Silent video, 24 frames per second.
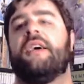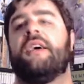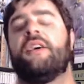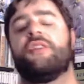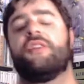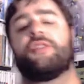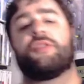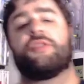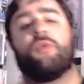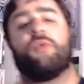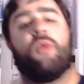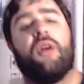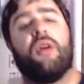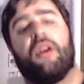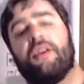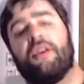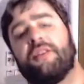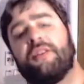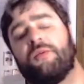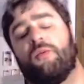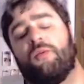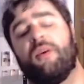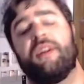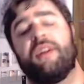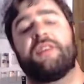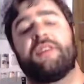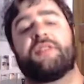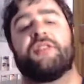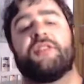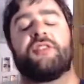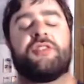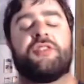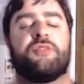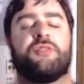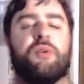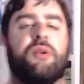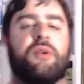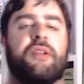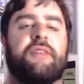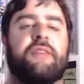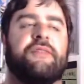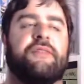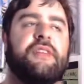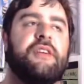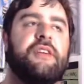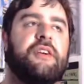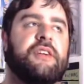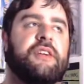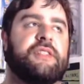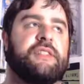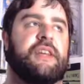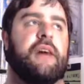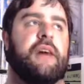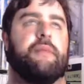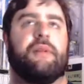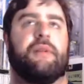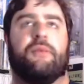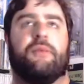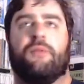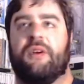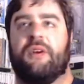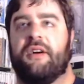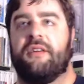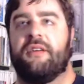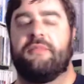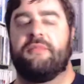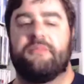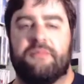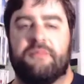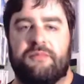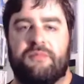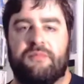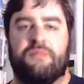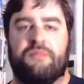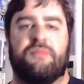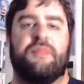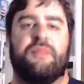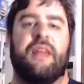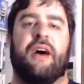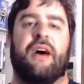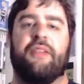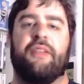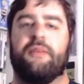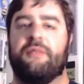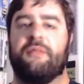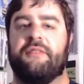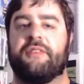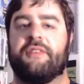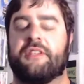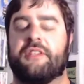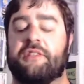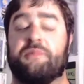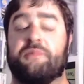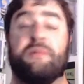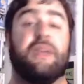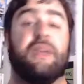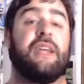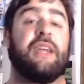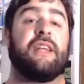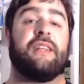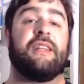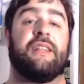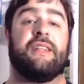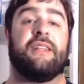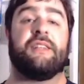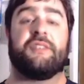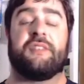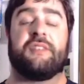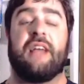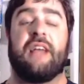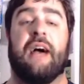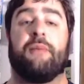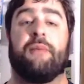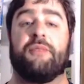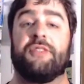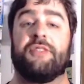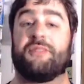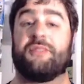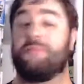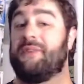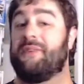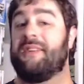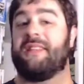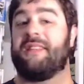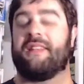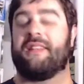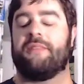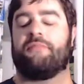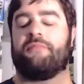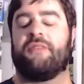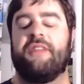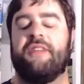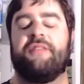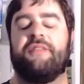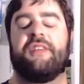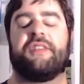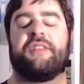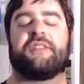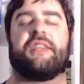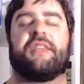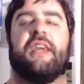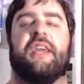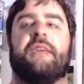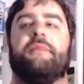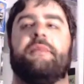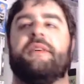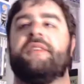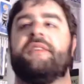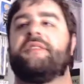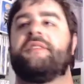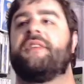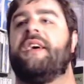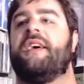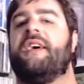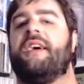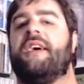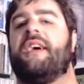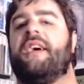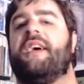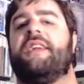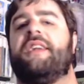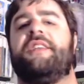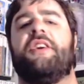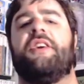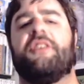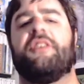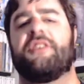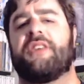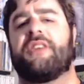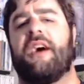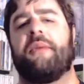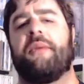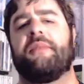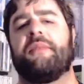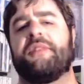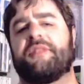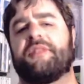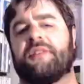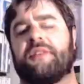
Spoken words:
So what is the story of NieR Automata? Well, now that we've explained and established what the previous game is, NieR Automata is a